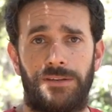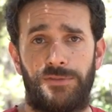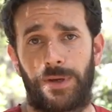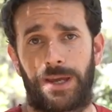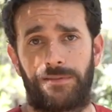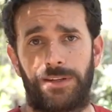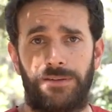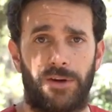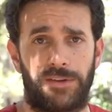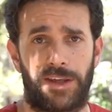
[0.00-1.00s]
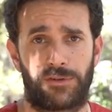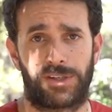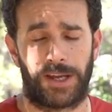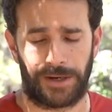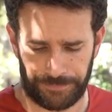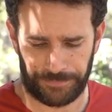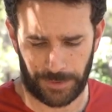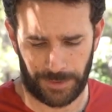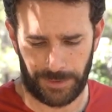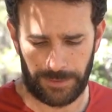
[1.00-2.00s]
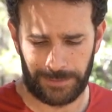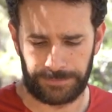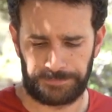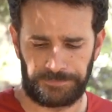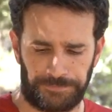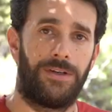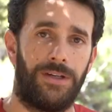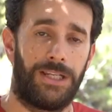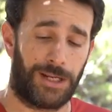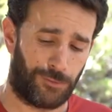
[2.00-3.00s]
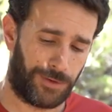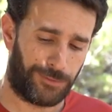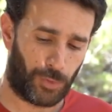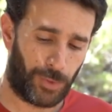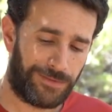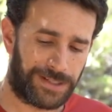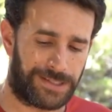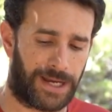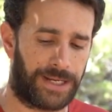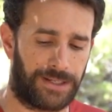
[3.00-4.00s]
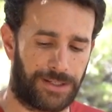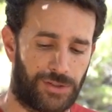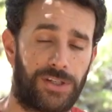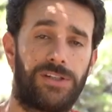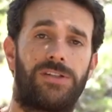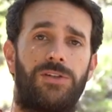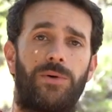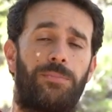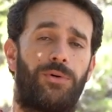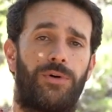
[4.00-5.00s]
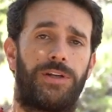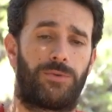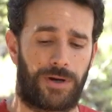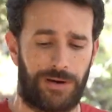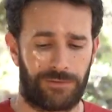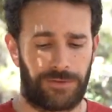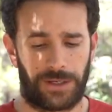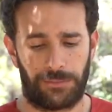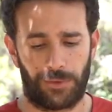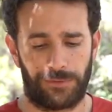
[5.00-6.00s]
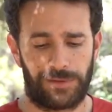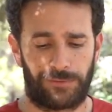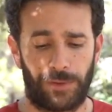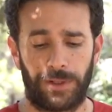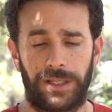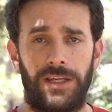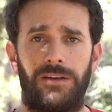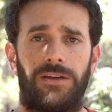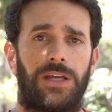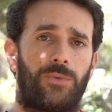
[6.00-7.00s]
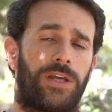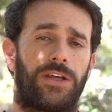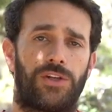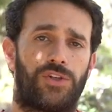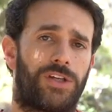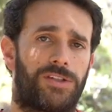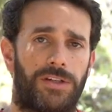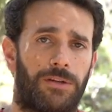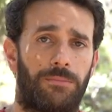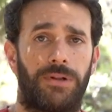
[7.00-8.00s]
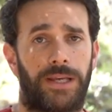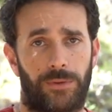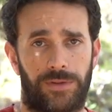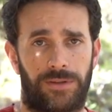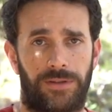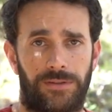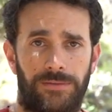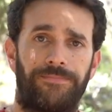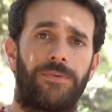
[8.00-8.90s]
if you have it on the other side. Now we've untightened it just to a point where everything moves freely and we can adjust it and play with it.